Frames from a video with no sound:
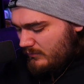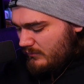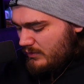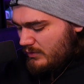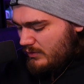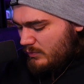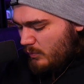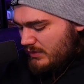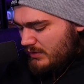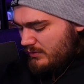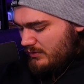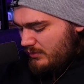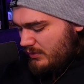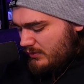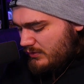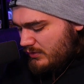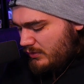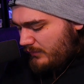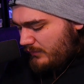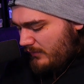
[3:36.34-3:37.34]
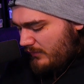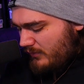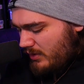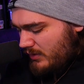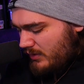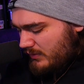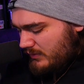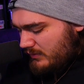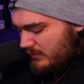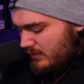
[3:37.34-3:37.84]
Once during your turn, if you have an
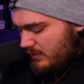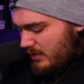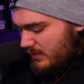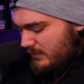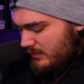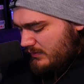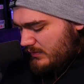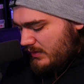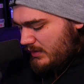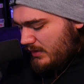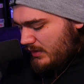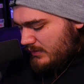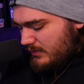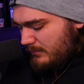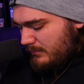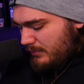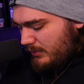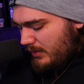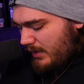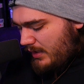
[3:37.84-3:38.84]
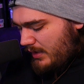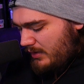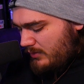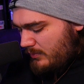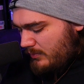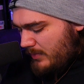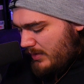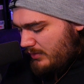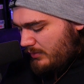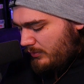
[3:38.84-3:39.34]
Arceus or Arceus EX in play,
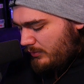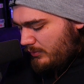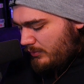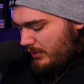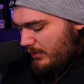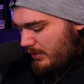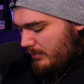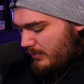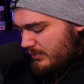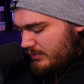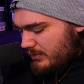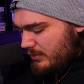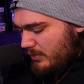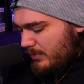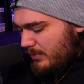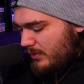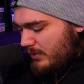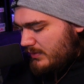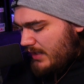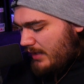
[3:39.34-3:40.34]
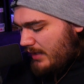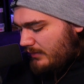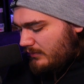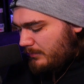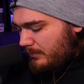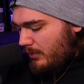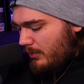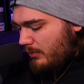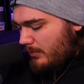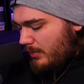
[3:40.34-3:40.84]
you may do 30 damage to your opponent's
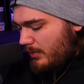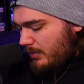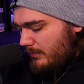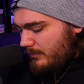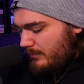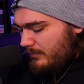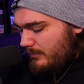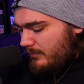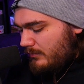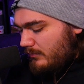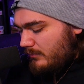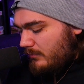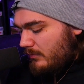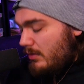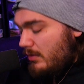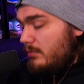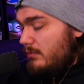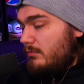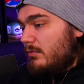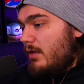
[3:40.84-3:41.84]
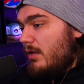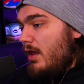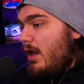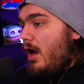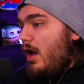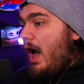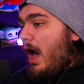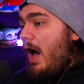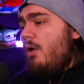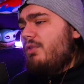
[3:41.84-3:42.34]
active Pokemon.
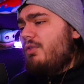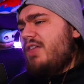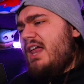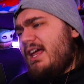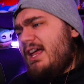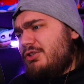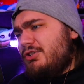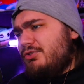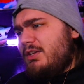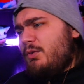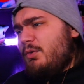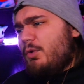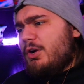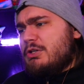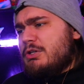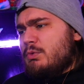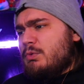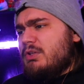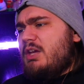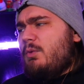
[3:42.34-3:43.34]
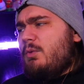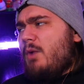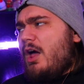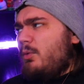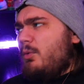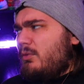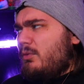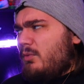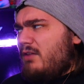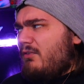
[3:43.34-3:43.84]
Oh, that actually works really
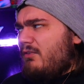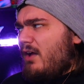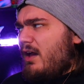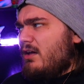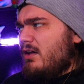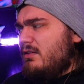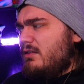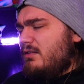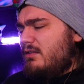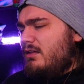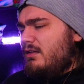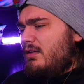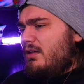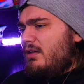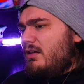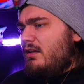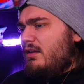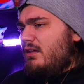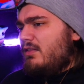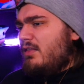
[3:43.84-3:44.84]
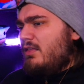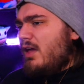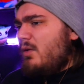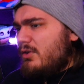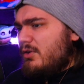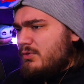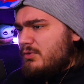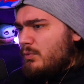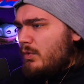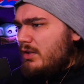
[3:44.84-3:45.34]
well with Weavile. That
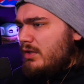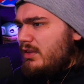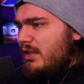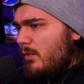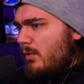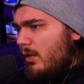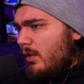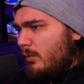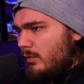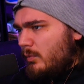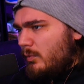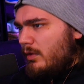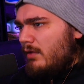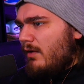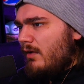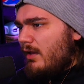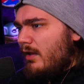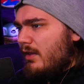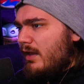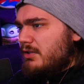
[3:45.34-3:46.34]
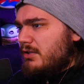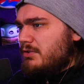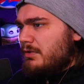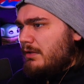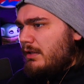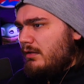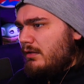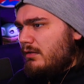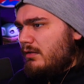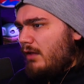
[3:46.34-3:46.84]
works really well with Weavile,
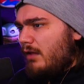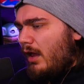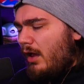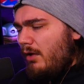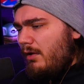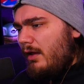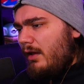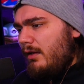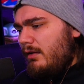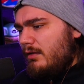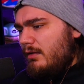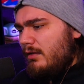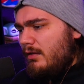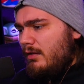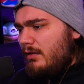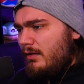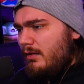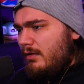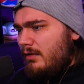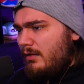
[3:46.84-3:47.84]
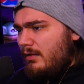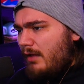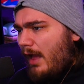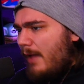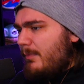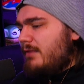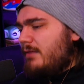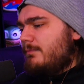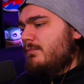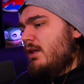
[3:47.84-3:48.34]
actually. Okay.
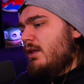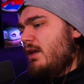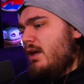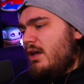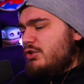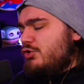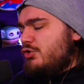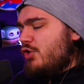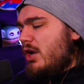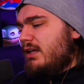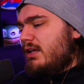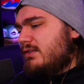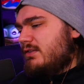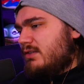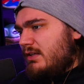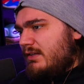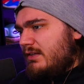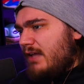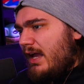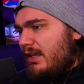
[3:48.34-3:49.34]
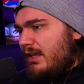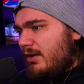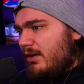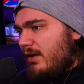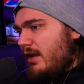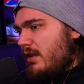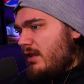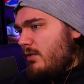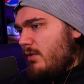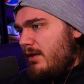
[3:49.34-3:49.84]
I mean, Druddigan's gonna die here
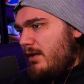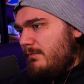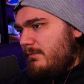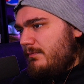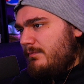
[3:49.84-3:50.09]
anyway.